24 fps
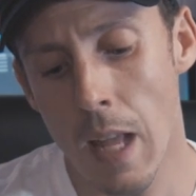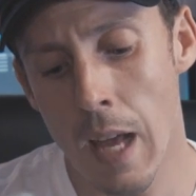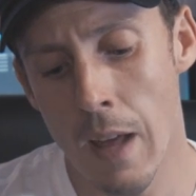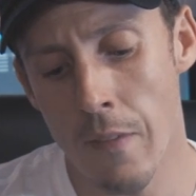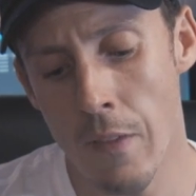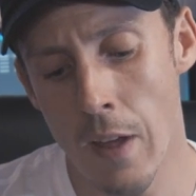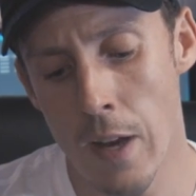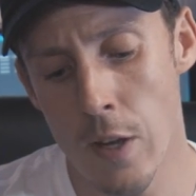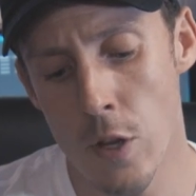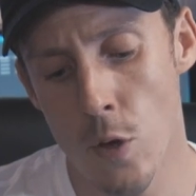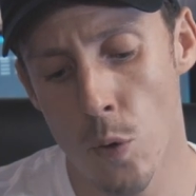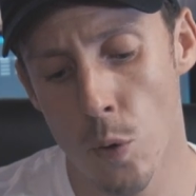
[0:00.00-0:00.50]

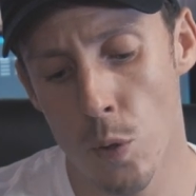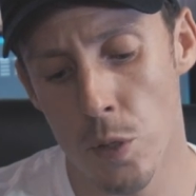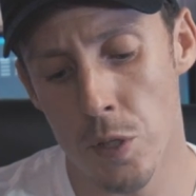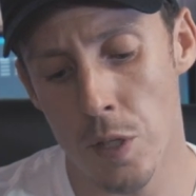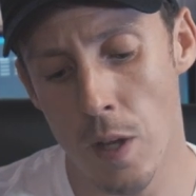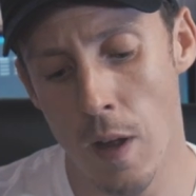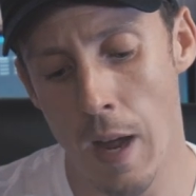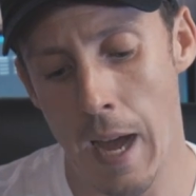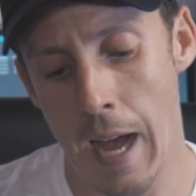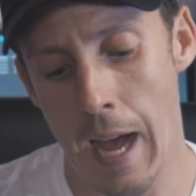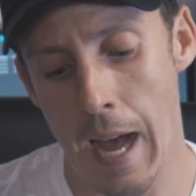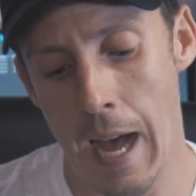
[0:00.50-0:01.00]
And then you
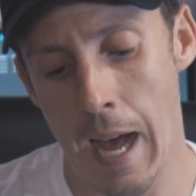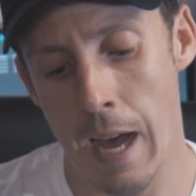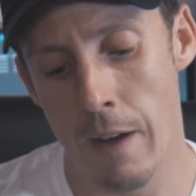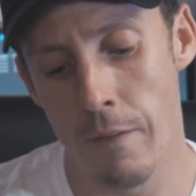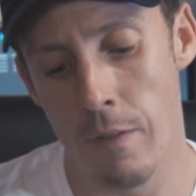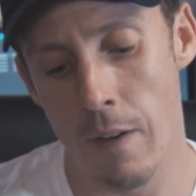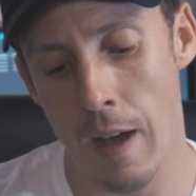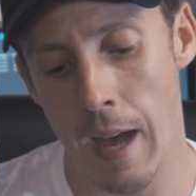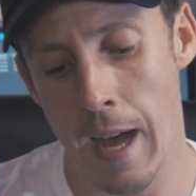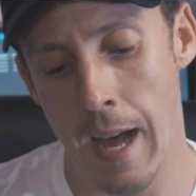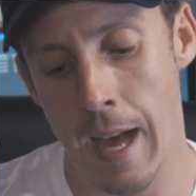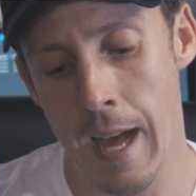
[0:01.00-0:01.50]
also
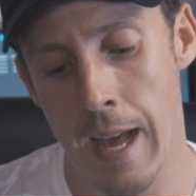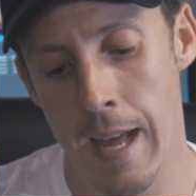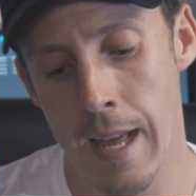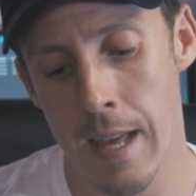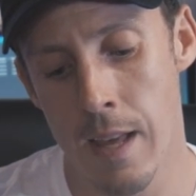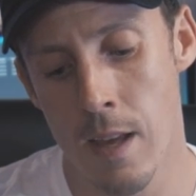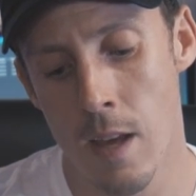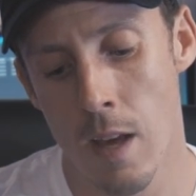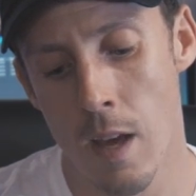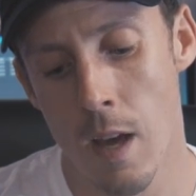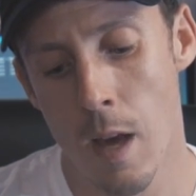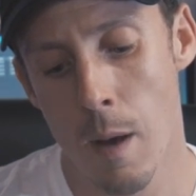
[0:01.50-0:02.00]
have
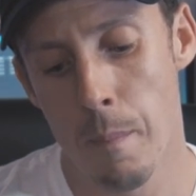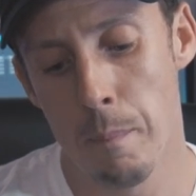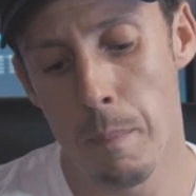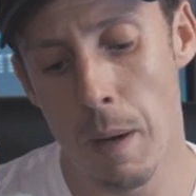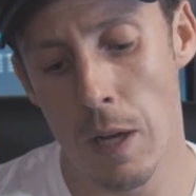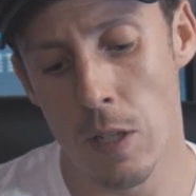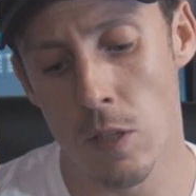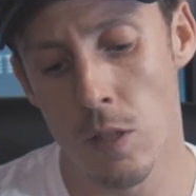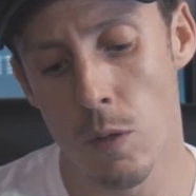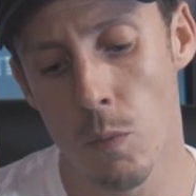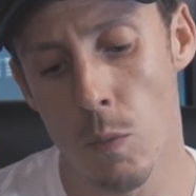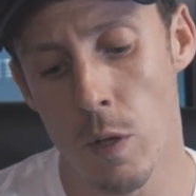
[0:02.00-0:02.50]
a
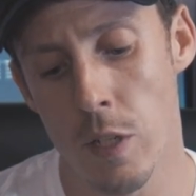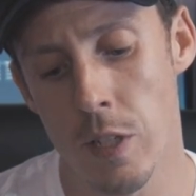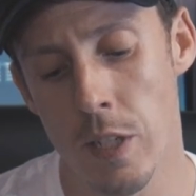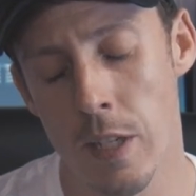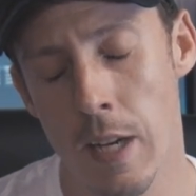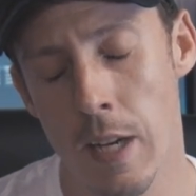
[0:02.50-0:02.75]
button which